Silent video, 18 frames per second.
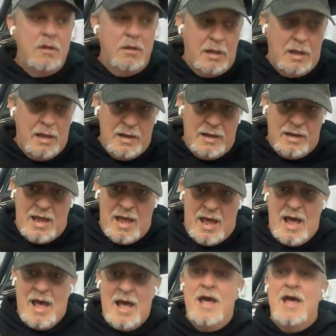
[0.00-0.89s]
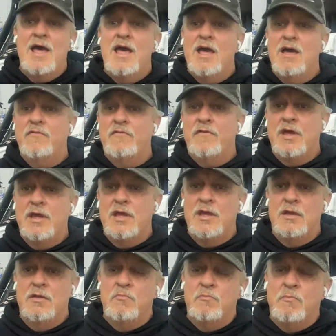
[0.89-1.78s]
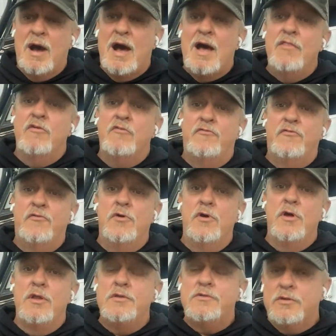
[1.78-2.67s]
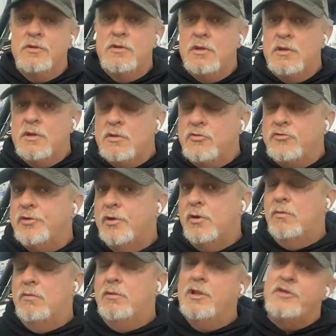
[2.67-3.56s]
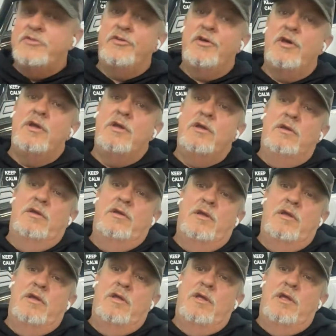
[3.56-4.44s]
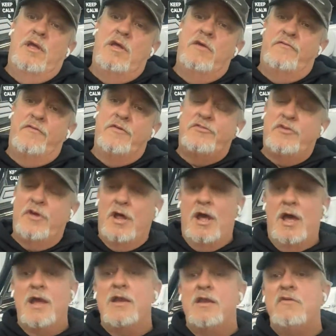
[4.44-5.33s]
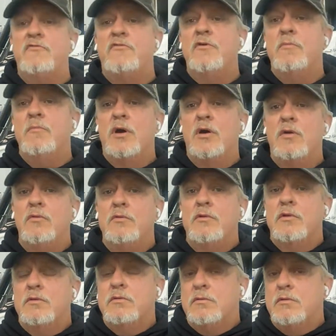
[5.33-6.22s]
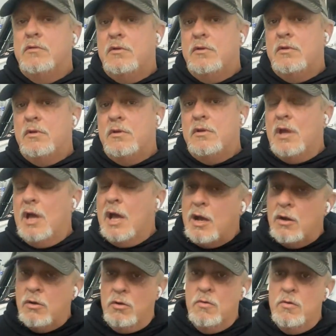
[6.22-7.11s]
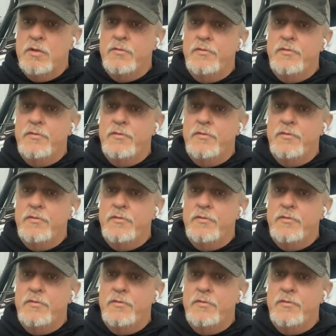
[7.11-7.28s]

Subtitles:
like I have a by the foot. So let's say if it's a 80-foot boat, I'll go